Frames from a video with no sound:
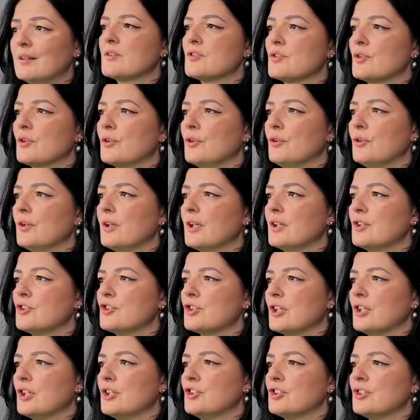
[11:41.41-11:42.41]
So you can
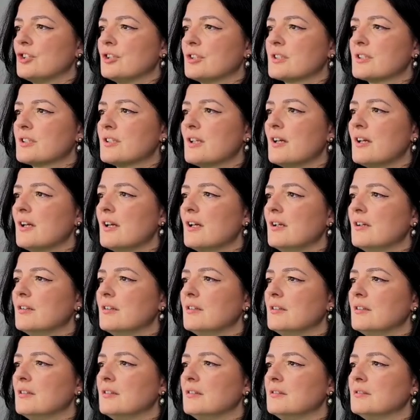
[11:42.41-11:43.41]
change the
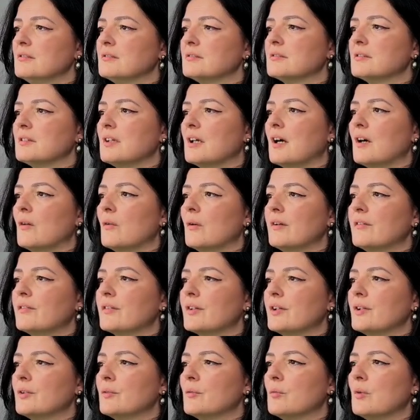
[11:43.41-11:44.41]
style however
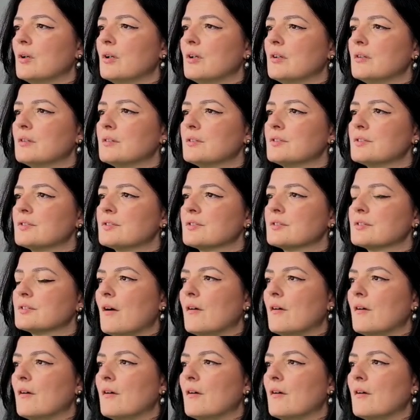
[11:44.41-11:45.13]
you want.